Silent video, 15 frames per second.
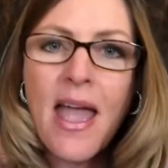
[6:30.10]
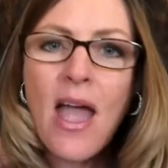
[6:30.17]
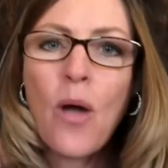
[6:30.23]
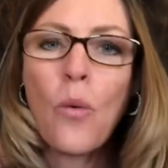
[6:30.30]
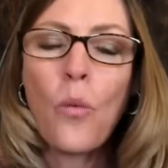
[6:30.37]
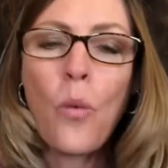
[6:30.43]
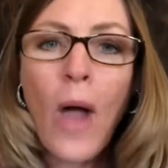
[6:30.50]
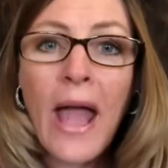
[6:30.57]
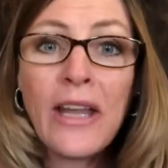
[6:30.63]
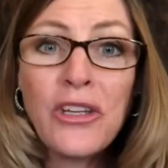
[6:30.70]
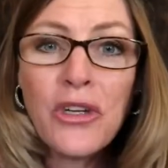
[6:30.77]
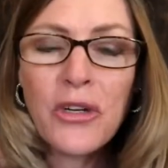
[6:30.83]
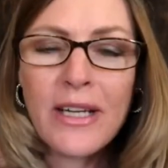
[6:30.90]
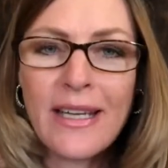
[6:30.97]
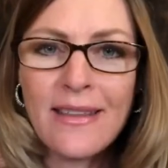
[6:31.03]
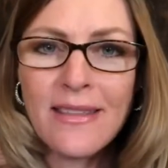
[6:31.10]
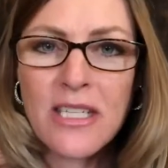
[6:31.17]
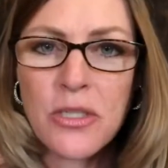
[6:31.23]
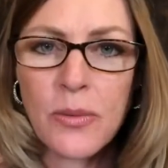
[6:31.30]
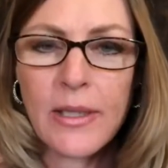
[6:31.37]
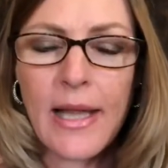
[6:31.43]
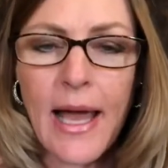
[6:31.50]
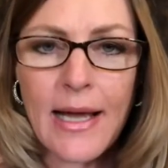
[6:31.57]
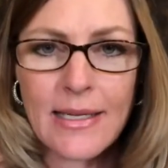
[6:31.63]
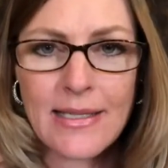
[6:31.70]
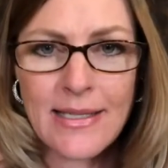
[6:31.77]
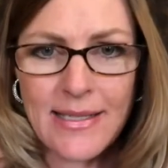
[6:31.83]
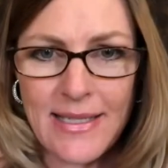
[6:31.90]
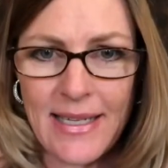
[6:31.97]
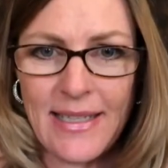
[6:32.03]
When you're in this
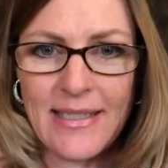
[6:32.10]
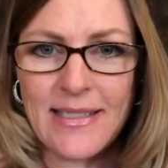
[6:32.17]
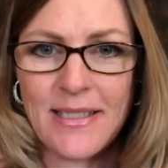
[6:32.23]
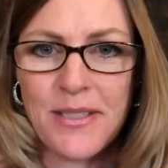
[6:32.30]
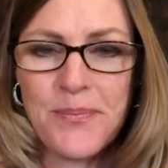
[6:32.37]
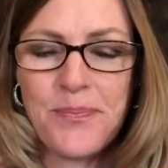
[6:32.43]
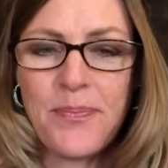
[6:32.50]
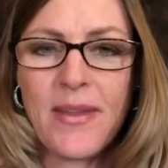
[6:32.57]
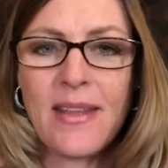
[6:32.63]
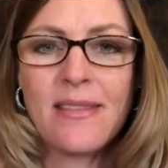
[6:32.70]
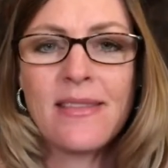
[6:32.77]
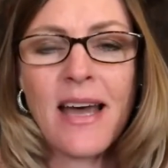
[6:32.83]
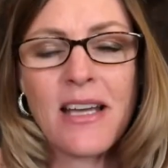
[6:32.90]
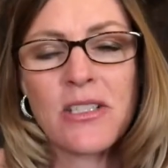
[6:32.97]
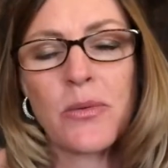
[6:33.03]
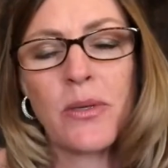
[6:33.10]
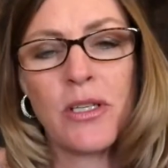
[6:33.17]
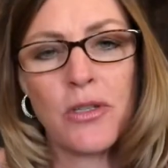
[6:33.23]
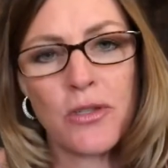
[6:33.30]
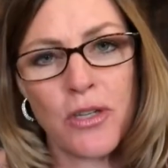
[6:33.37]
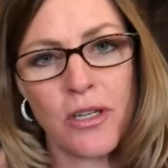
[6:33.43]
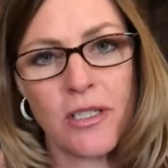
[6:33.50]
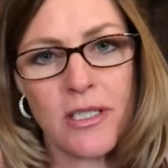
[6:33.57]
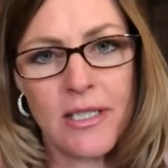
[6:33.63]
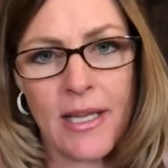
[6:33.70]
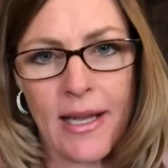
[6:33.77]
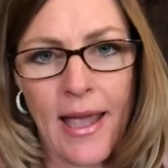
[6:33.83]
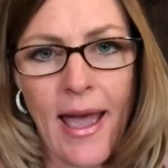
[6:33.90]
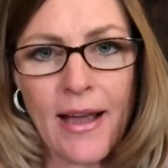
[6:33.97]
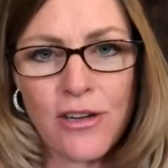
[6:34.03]
relaxed state, that's when you start to
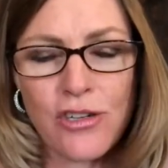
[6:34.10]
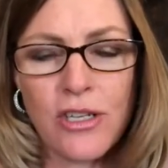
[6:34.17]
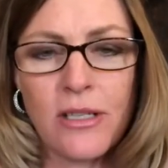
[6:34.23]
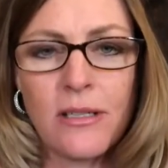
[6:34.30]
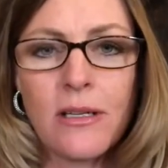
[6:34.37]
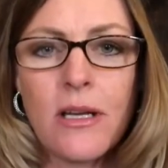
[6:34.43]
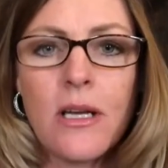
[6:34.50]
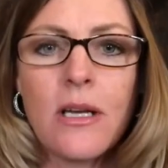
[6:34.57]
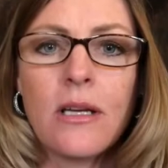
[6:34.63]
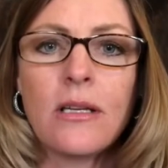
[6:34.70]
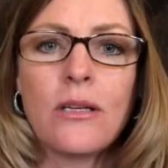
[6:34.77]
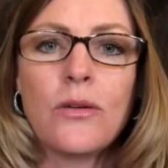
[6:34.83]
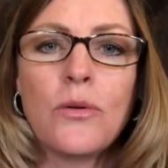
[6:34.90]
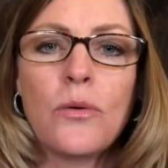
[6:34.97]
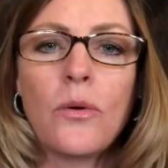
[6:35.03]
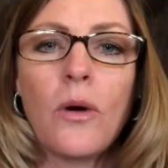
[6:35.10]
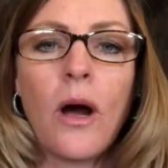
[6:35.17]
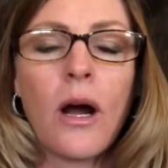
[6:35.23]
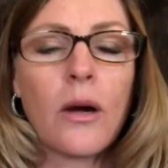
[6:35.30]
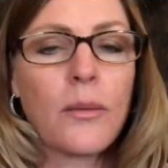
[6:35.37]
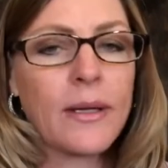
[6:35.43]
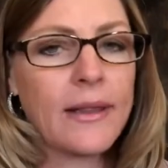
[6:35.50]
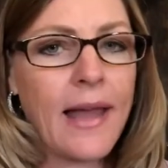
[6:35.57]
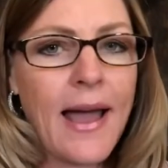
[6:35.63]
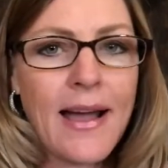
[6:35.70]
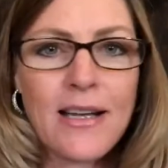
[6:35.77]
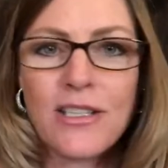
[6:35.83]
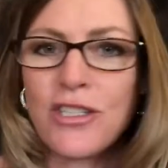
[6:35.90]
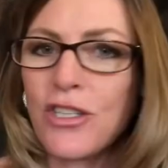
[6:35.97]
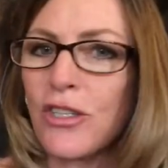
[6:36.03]
take action. You are
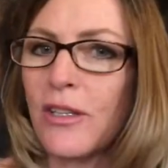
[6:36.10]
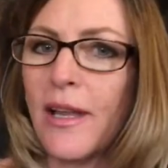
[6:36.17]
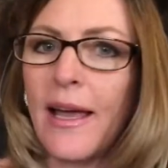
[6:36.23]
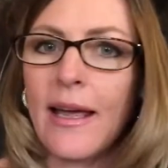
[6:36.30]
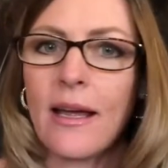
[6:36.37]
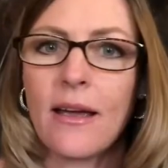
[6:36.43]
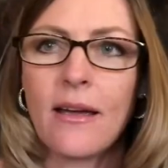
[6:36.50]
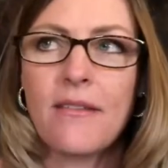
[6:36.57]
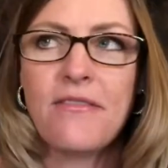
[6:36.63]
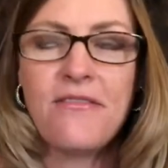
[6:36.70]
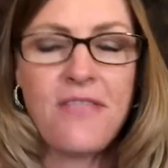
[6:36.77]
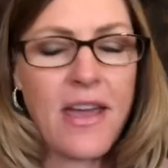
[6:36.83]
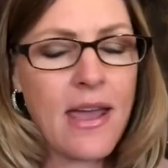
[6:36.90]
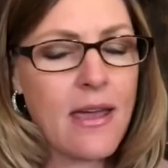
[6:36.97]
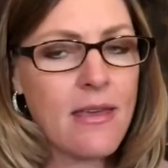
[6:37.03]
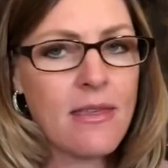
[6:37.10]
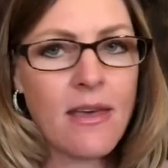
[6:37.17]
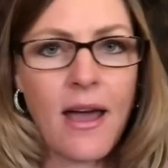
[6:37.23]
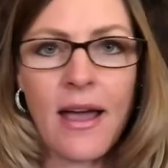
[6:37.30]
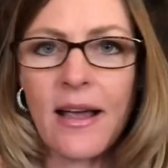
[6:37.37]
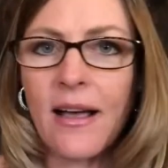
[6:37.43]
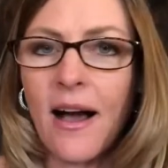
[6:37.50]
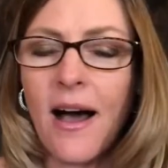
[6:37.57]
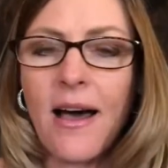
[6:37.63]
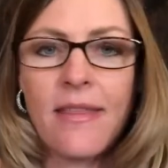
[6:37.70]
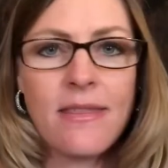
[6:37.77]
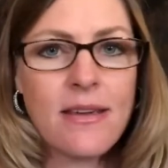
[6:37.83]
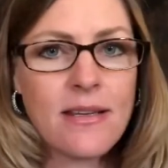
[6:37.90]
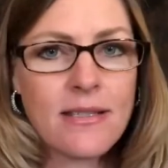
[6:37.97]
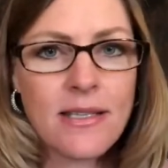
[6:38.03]
relaxed. You're like, Faith, I got
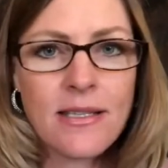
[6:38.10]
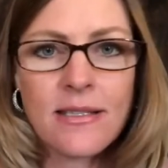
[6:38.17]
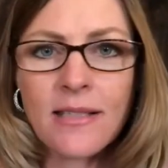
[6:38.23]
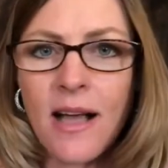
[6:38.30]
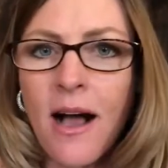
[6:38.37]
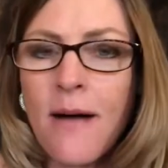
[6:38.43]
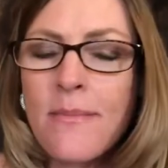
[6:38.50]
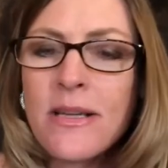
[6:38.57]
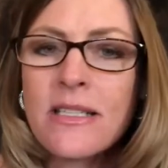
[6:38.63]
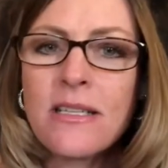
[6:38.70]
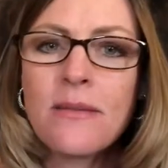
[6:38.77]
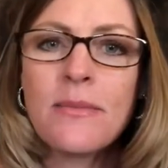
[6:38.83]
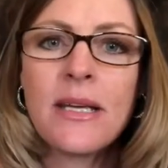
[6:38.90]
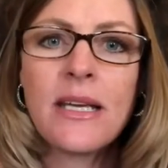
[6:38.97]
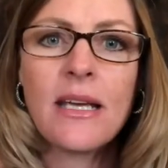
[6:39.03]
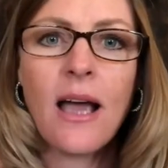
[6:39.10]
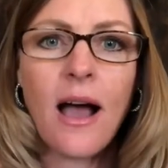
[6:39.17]
this. It's coming to me.